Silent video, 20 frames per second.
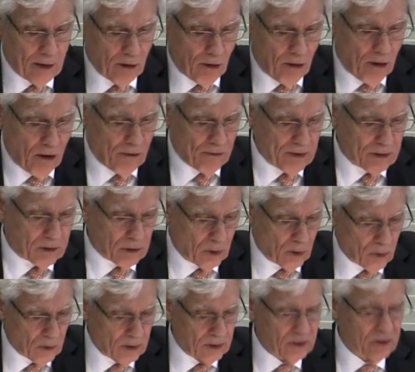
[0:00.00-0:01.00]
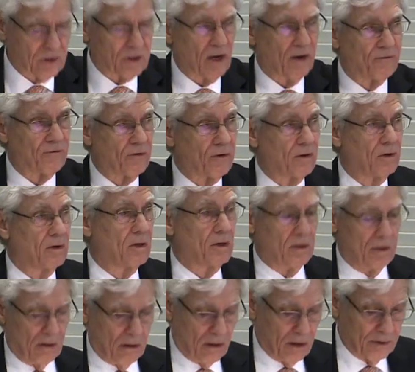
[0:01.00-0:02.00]
all that the Lord suffered
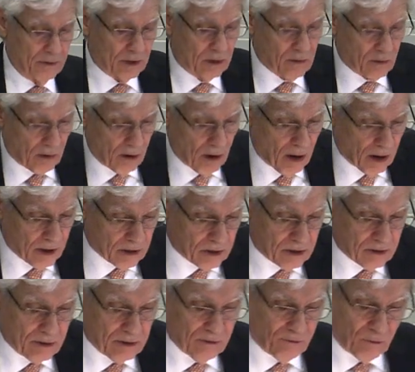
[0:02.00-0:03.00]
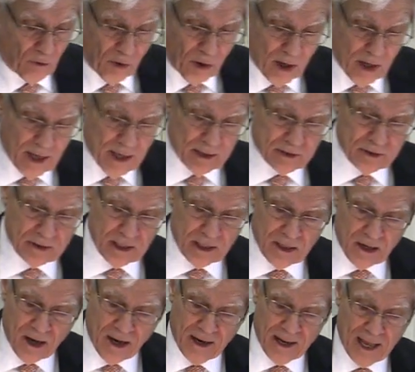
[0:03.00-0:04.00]
on the cross for us and
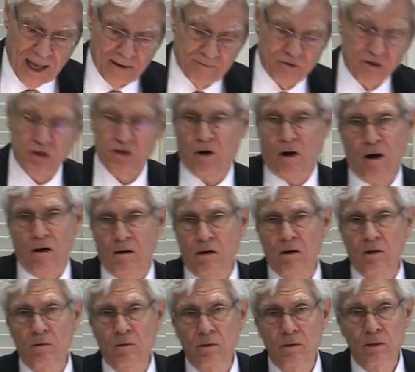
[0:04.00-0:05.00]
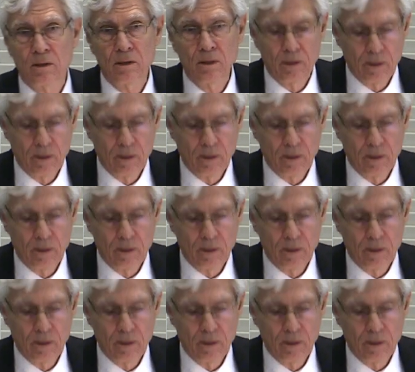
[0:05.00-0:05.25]
not have sorrow.